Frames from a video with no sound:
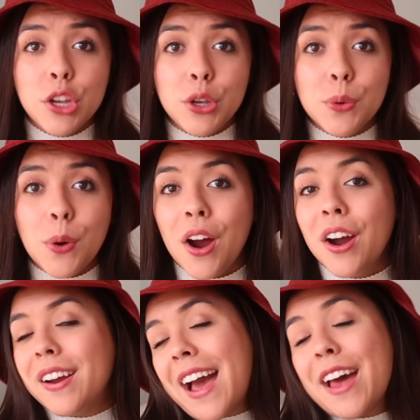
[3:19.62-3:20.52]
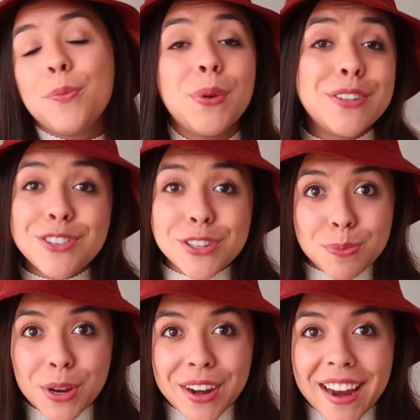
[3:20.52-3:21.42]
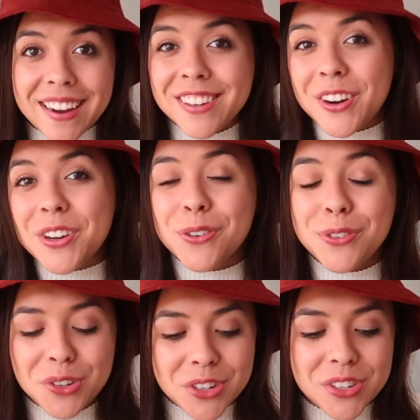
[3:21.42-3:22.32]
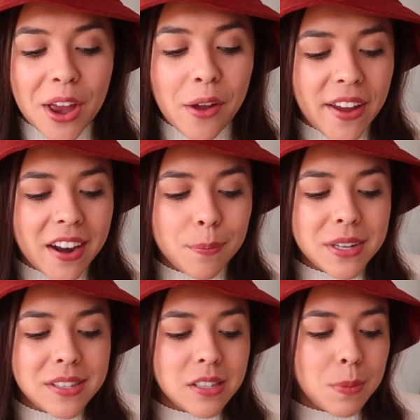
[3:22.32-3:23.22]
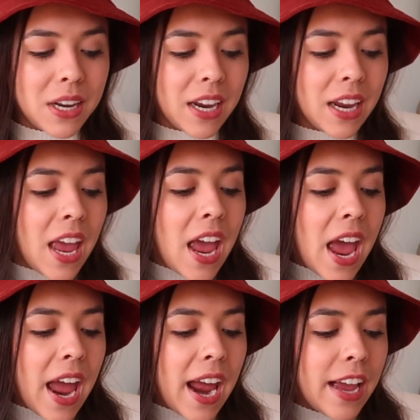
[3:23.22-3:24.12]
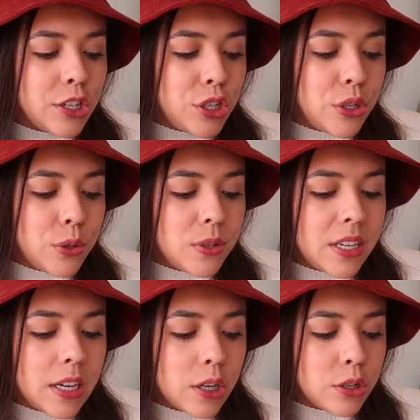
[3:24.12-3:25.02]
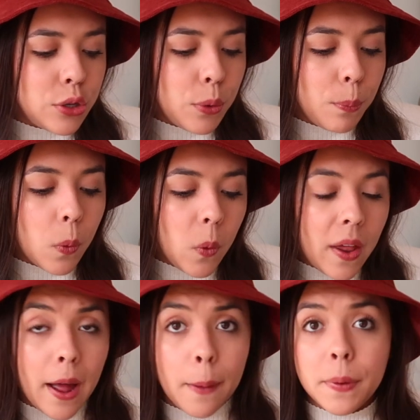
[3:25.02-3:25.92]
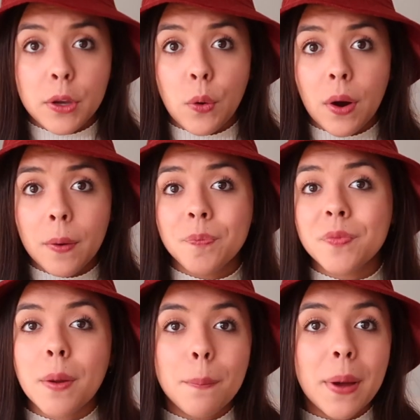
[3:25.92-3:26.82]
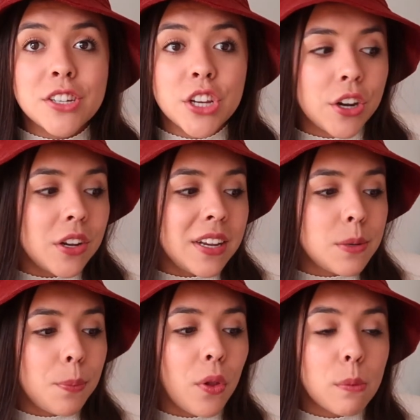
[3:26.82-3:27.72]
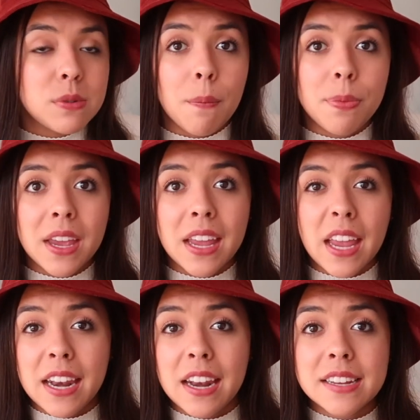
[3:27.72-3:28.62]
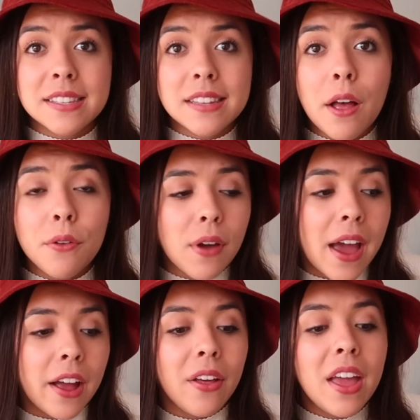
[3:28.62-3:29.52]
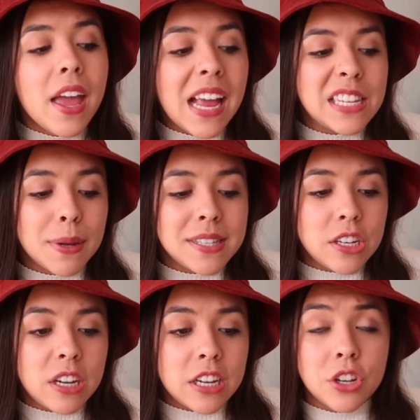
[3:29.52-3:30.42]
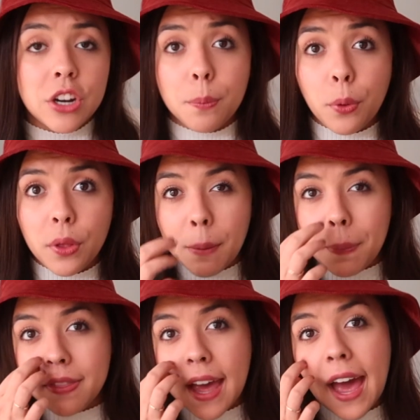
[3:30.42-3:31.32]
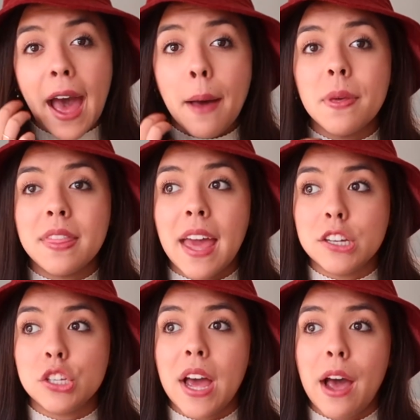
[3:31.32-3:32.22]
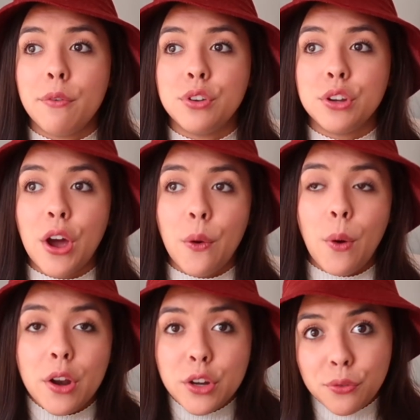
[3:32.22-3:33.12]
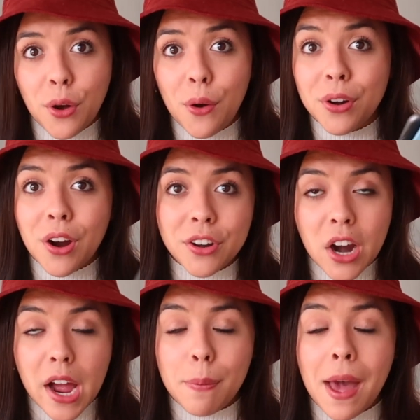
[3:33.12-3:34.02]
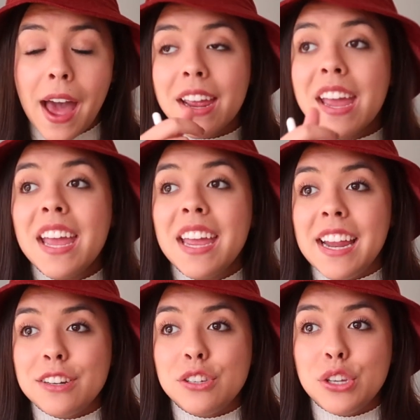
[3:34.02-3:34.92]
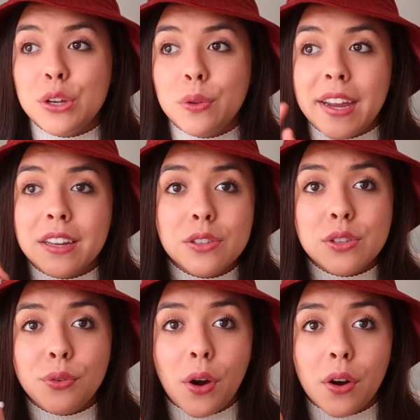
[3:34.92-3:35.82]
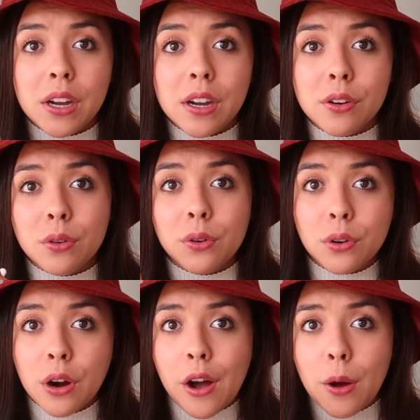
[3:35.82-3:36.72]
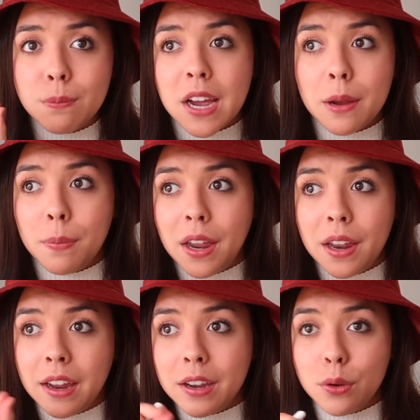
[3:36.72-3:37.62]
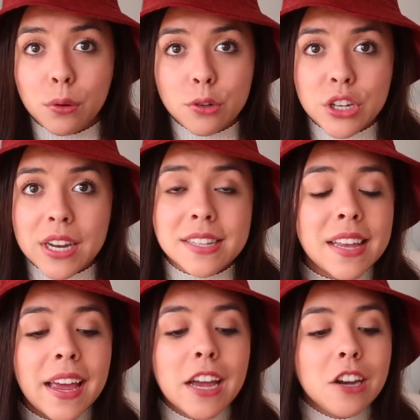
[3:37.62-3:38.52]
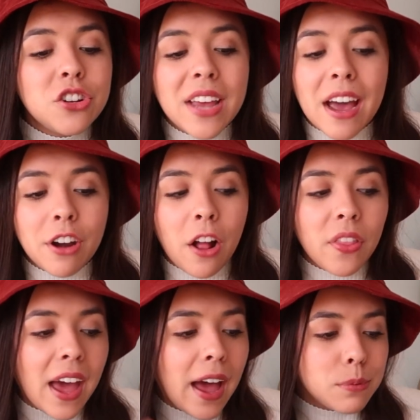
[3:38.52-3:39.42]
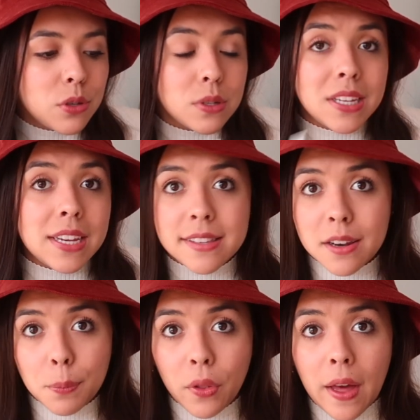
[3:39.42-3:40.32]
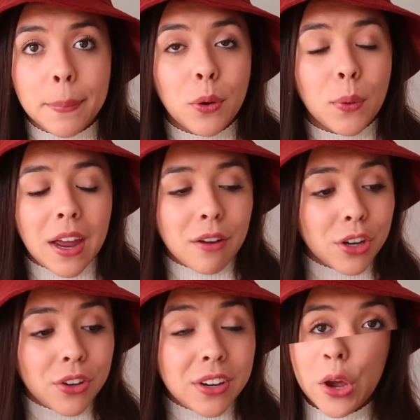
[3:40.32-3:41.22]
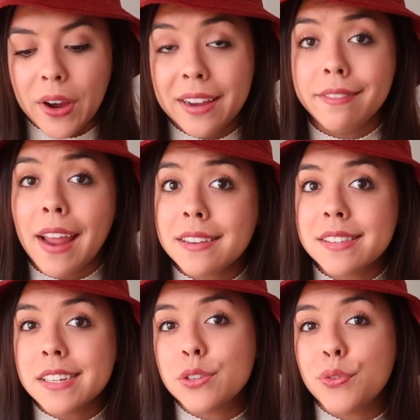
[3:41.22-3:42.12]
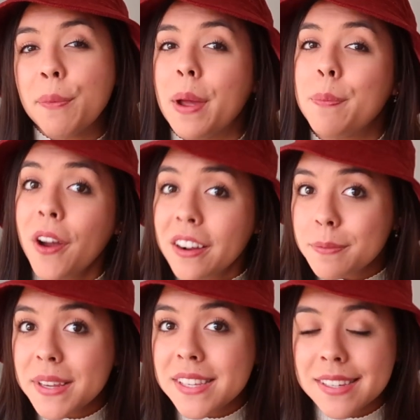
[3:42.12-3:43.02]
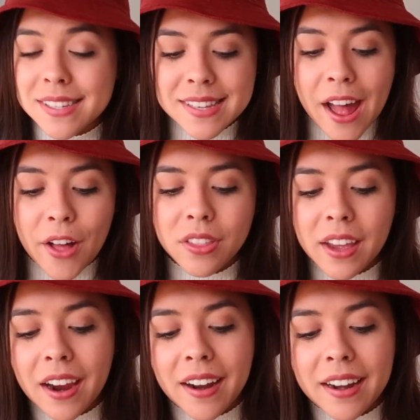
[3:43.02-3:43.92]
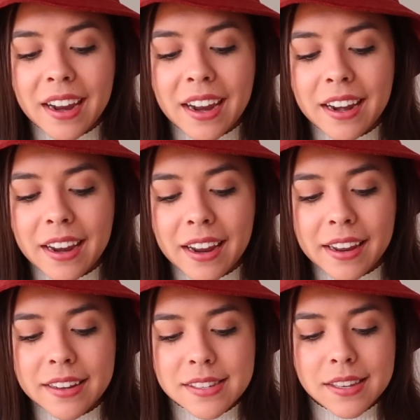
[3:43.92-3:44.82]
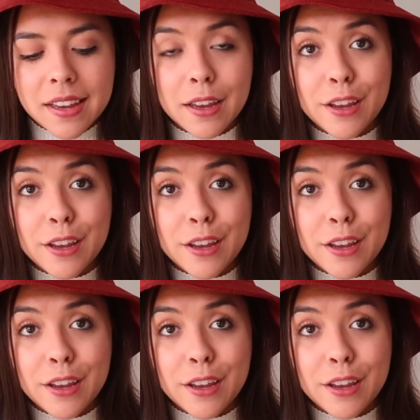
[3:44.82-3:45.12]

you are at a business meeting, you know, your future self at a business meeting, and you need to pull up your budget, or you need to pull up something in an Excel file. It's much easier to pull it up in the app than to have to go on your phone or on your iPad into like Safari or Google Chrome, type in like Google Sheets. Just have it on the app so it's easy to pull up whenever you need it. Okay, next is for my product businesses out there, and it is